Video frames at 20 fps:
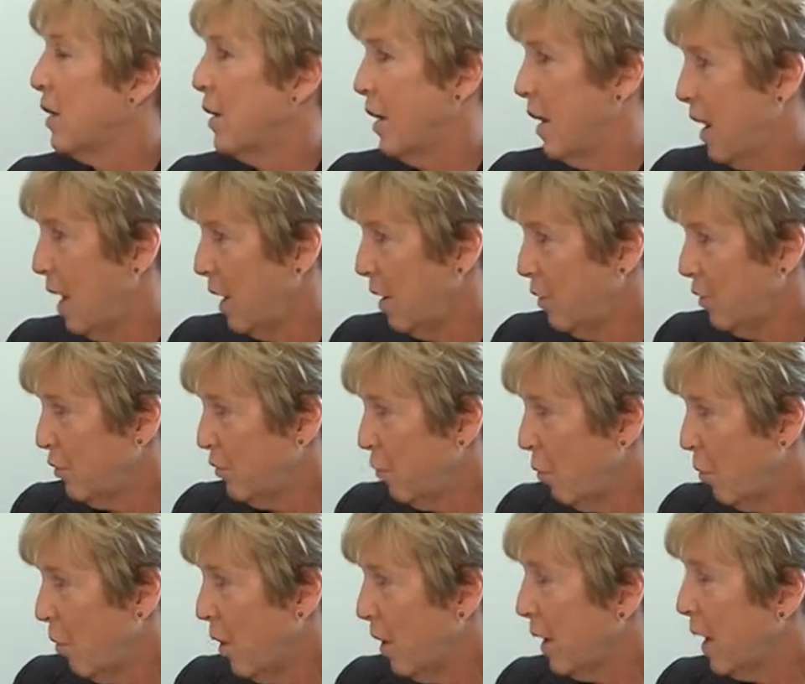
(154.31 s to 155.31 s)
Kings
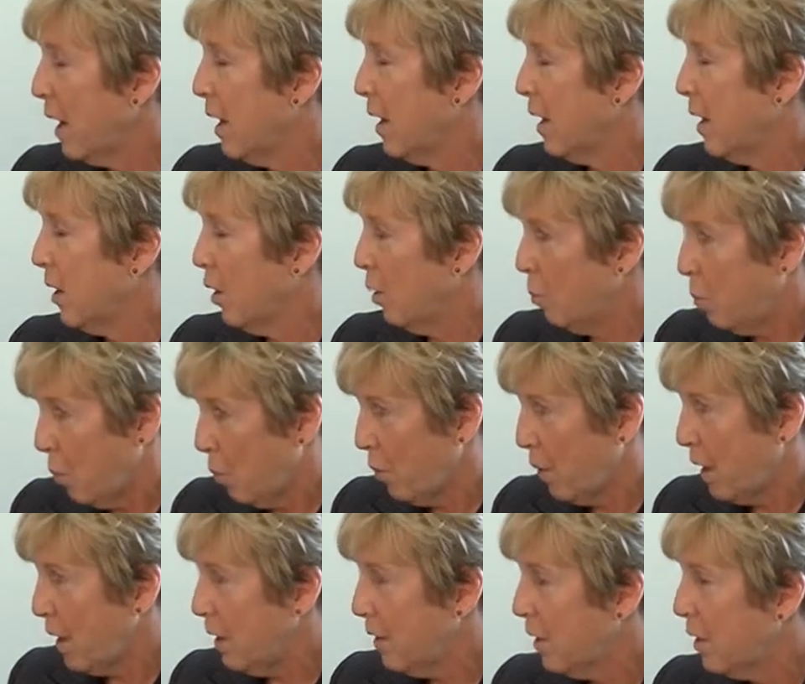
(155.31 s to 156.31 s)
Fork, and Hill
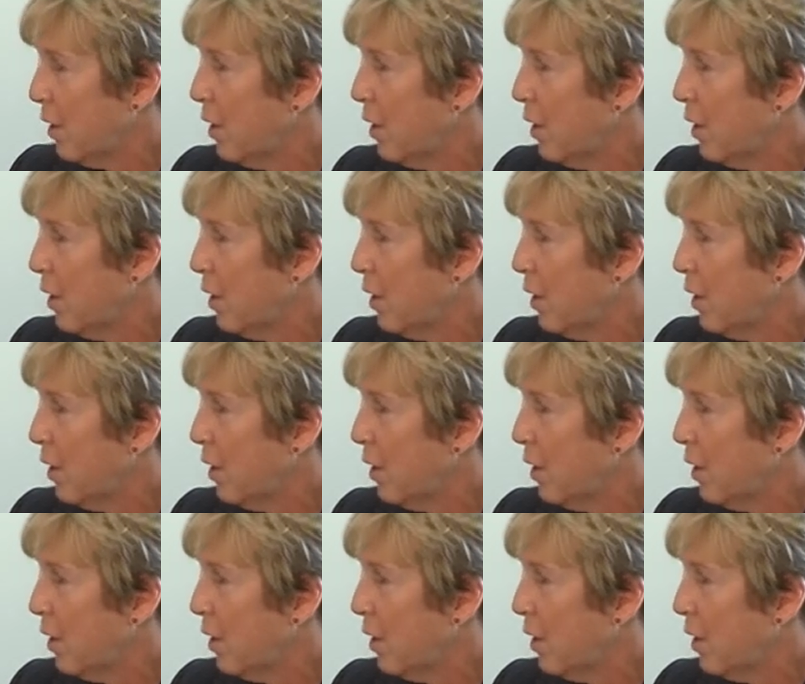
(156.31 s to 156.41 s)
Point,